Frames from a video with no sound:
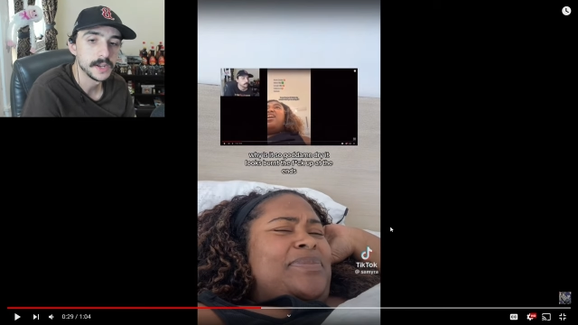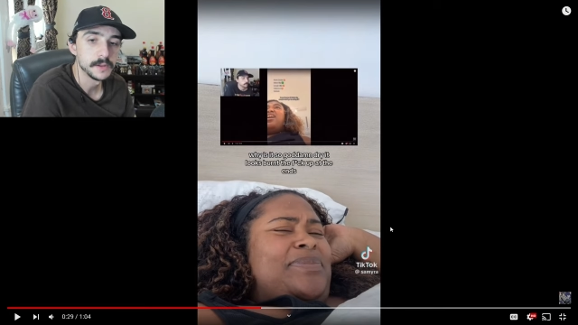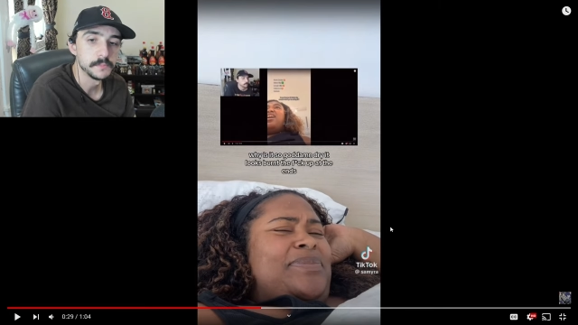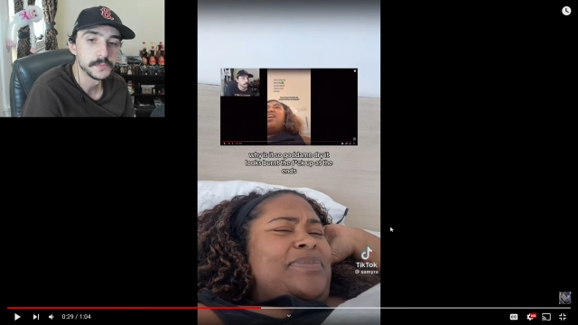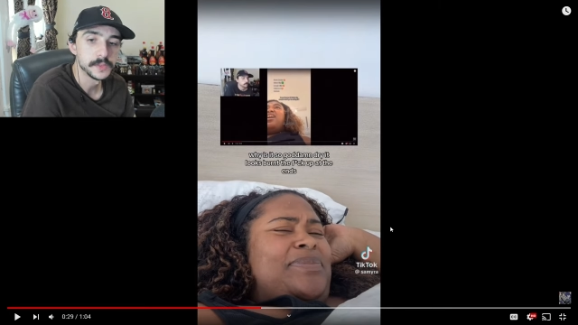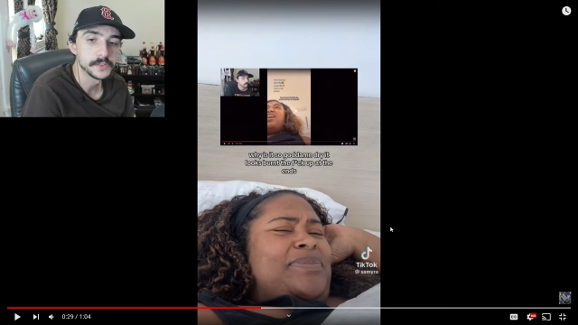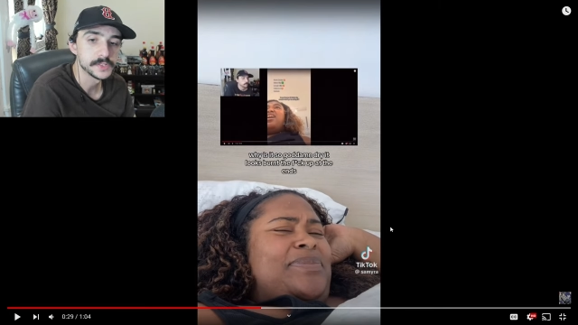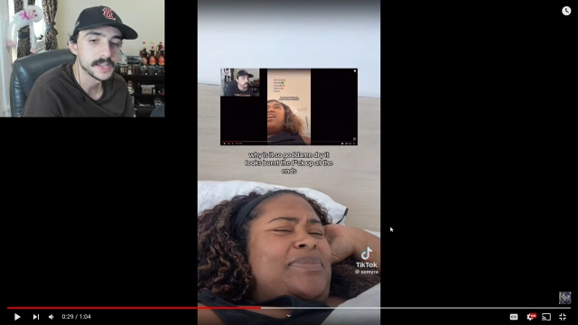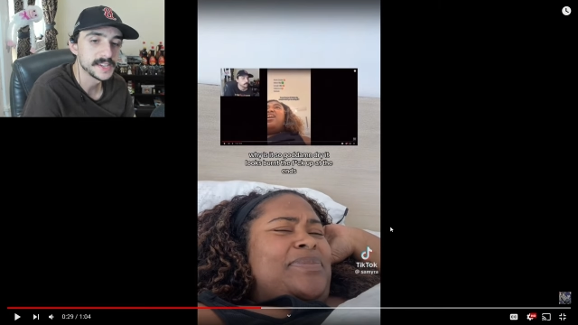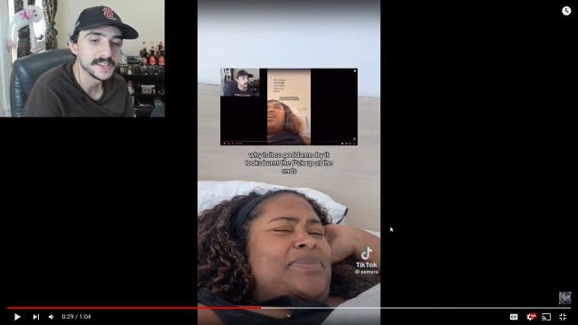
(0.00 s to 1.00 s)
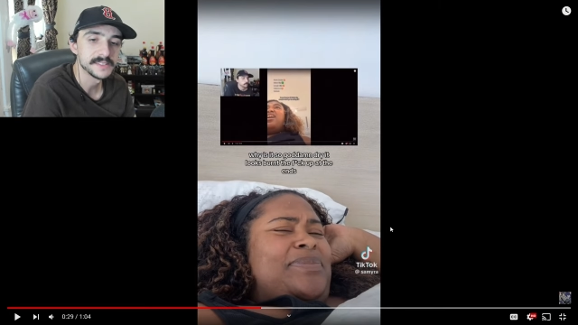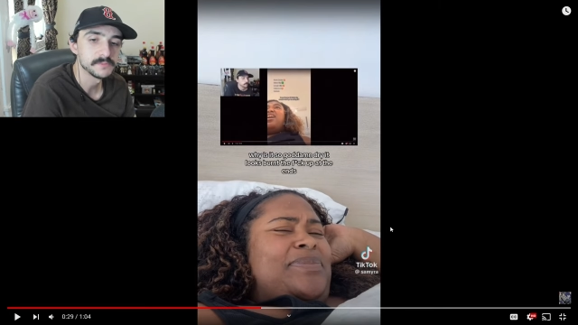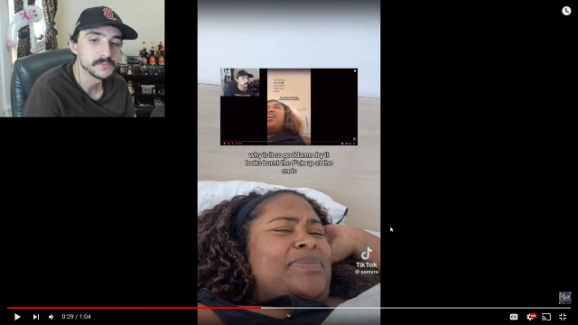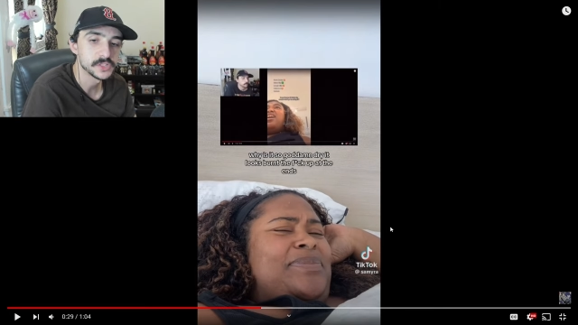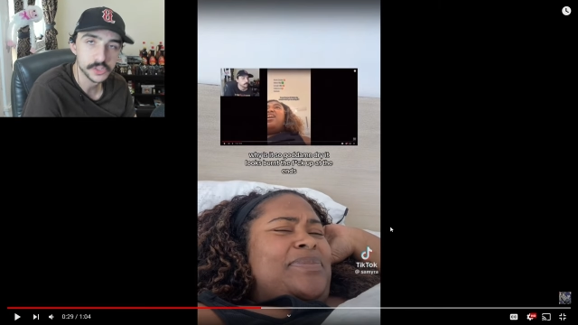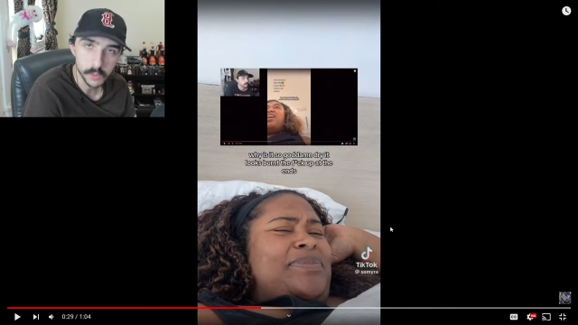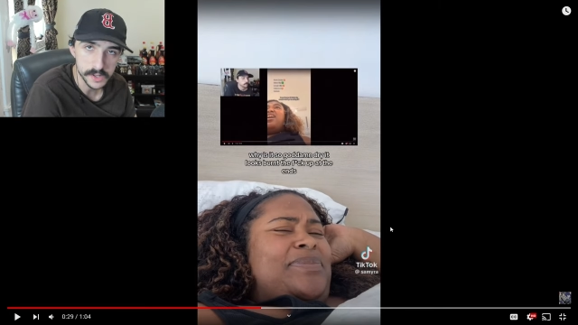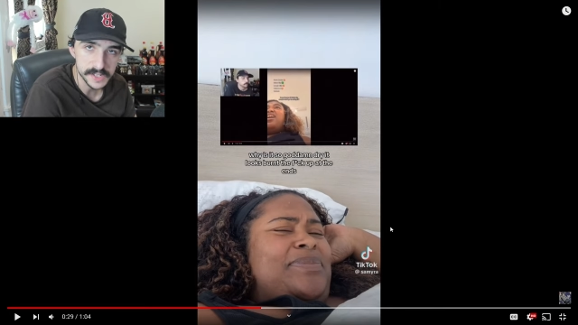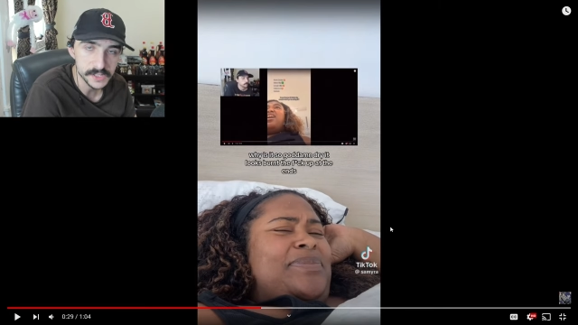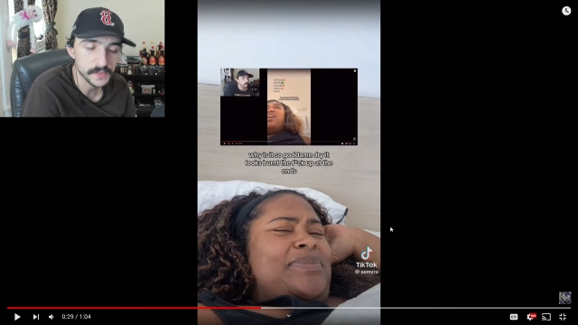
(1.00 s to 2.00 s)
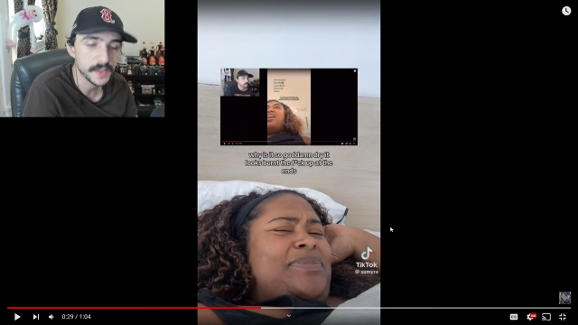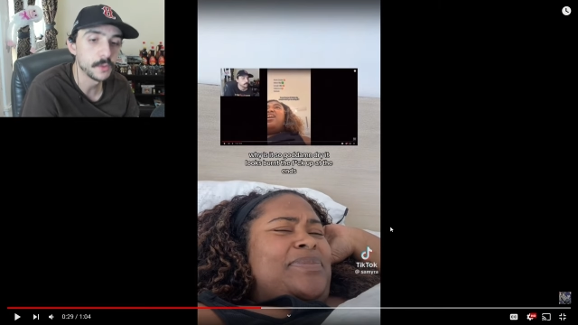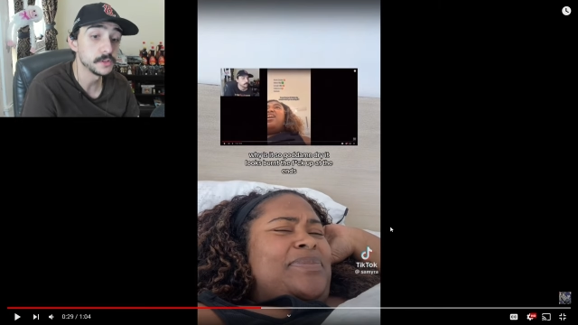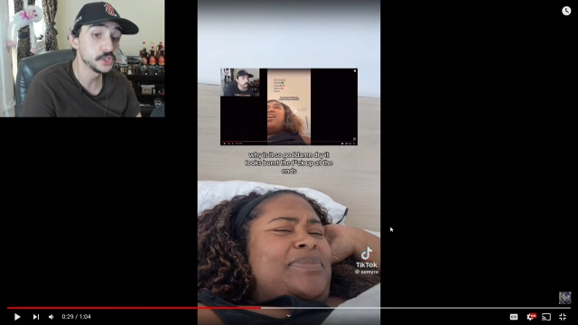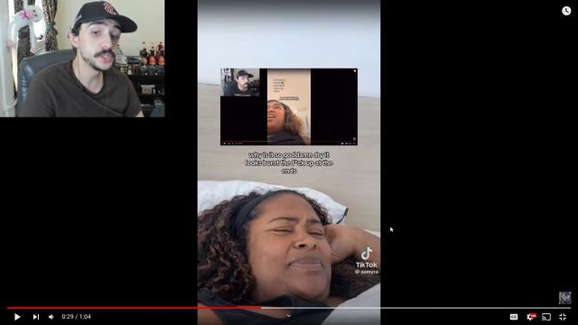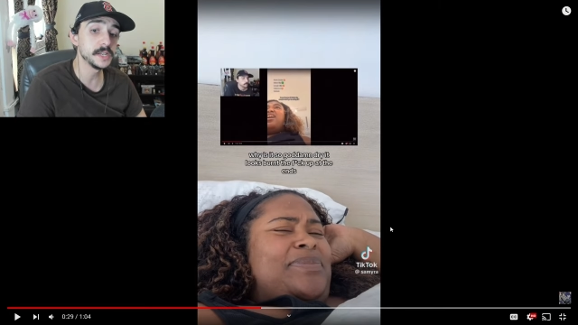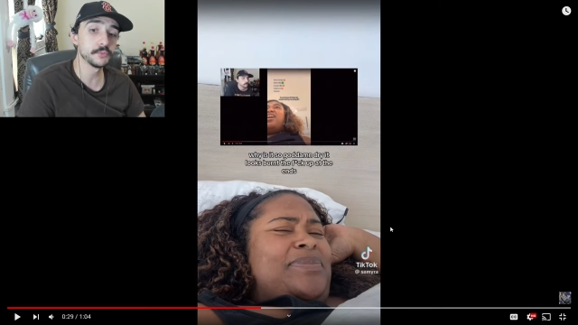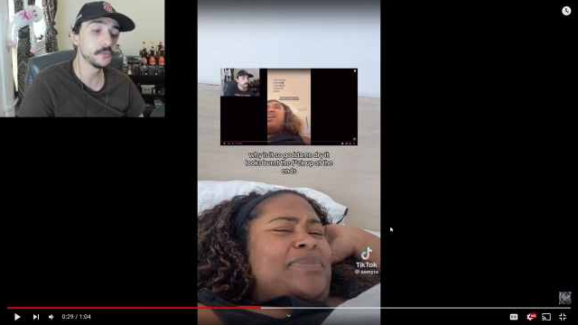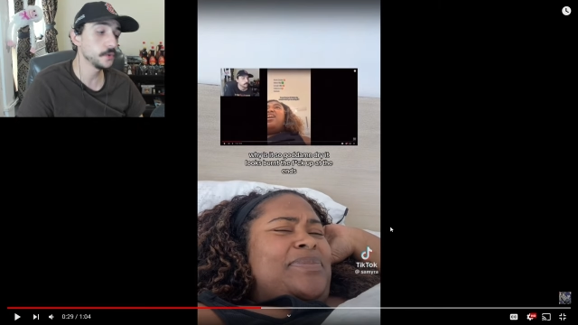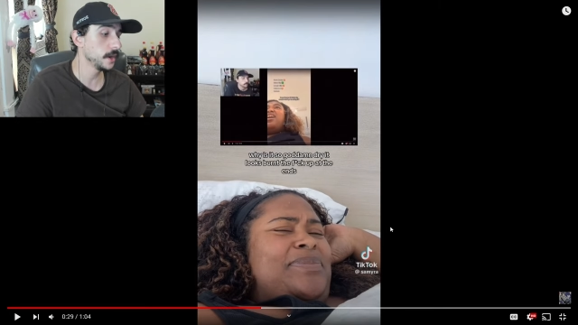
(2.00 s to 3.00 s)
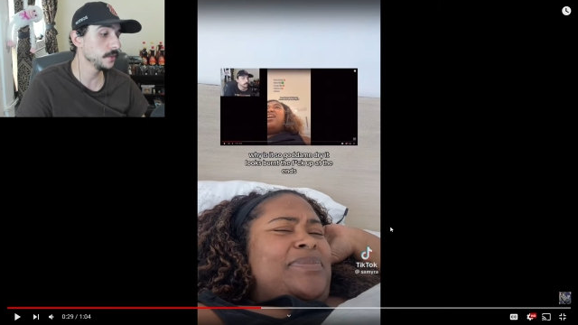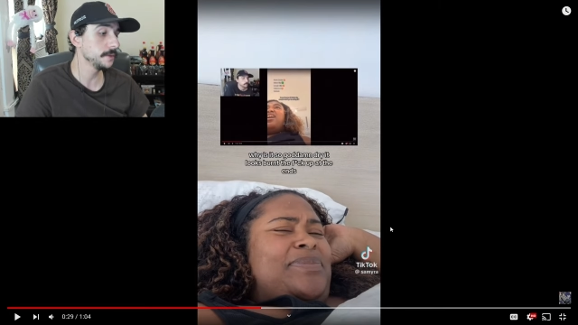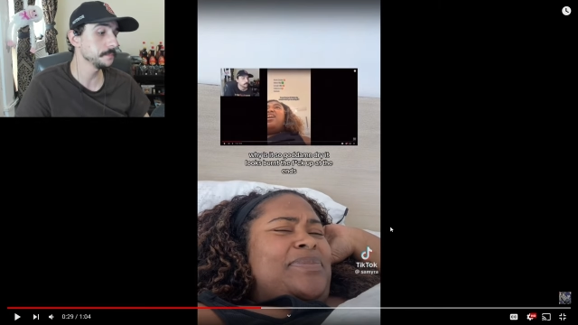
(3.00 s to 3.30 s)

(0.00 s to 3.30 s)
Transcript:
Speaker 1: It's just what it is on that one. She did improve her hair though.